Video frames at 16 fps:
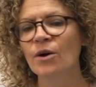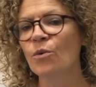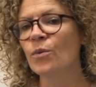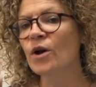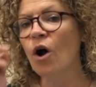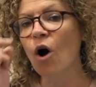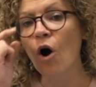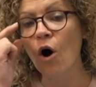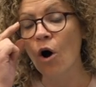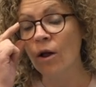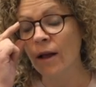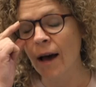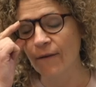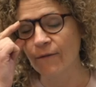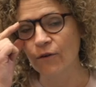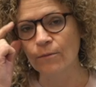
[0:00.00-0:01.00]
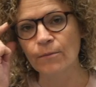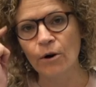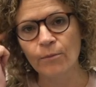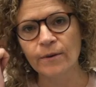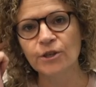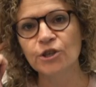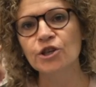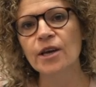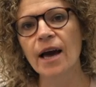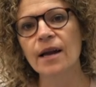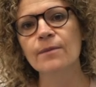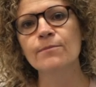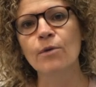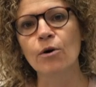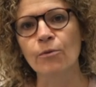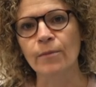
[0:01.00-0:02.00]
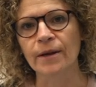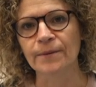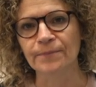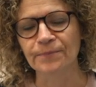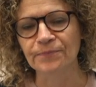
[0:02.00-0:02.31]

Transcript: We all have our moments. She had a moment.